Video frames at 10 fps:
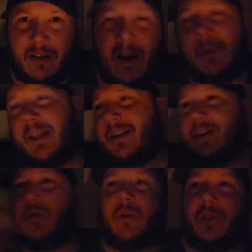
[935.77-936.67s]
I mean, they
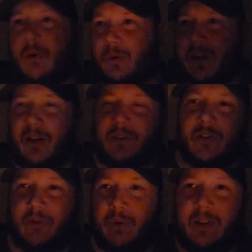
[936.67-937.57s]
did go into the hotel
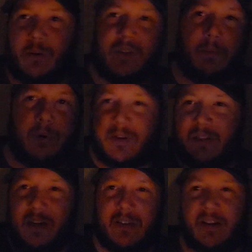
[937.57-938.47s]
too, and there was the bar
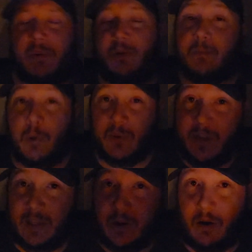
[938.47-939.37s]
scene and stuff, but it was
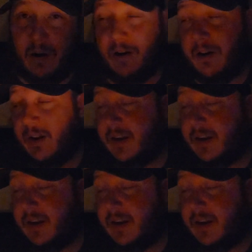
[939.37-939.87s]
mostly in the car.